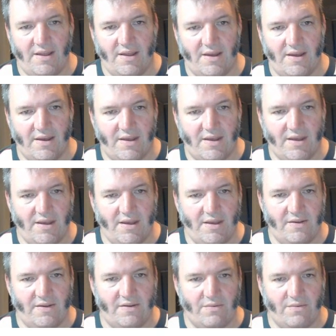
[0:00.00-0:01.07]
Okay,
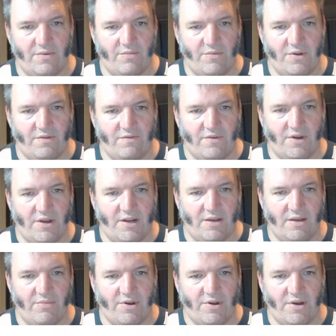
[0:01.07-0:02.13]
so when we're
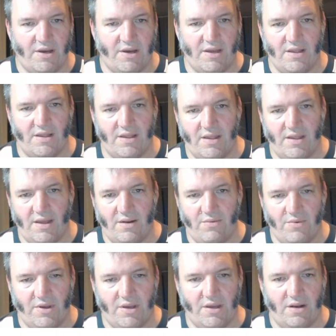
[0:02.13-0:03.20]
dividing by that,
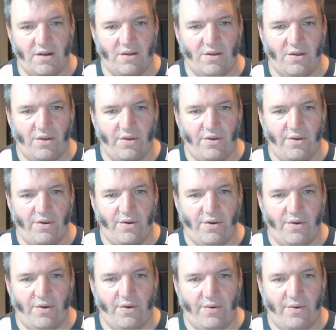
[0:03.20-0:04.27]
we get
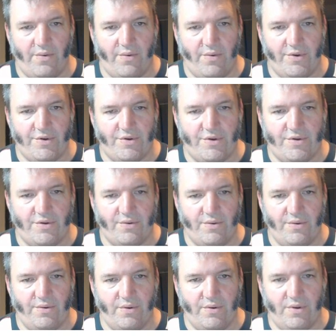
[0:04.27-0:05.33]
root
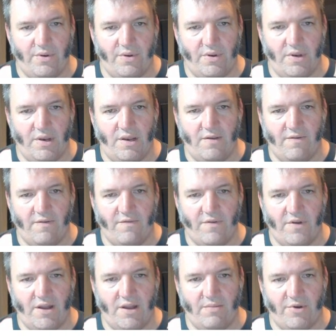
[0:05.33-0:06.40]
2
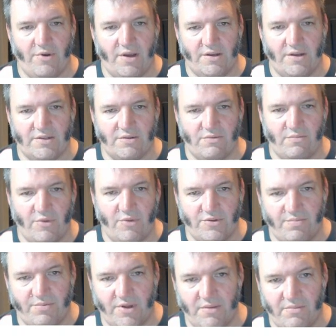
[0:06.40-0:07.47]
divided by, because we're
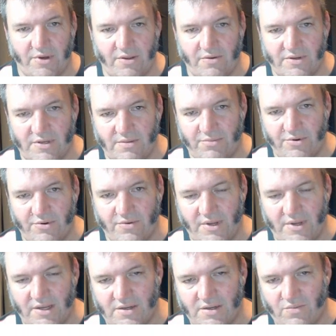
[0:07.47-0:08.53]
multiplying by the reciprocal
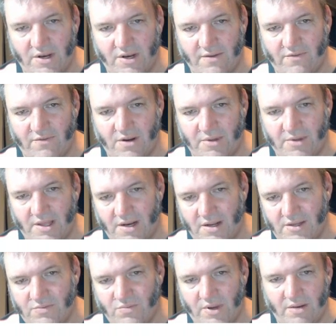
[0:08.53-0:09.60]
now, so 1 divided by that
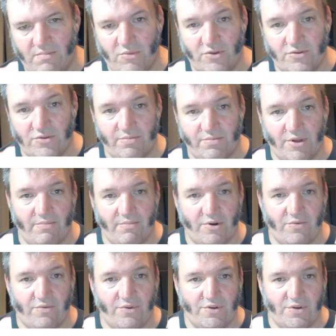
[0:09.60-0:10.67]
is 1 multiplied by
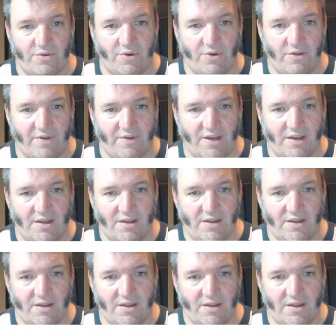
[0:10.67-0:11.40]
root 2 over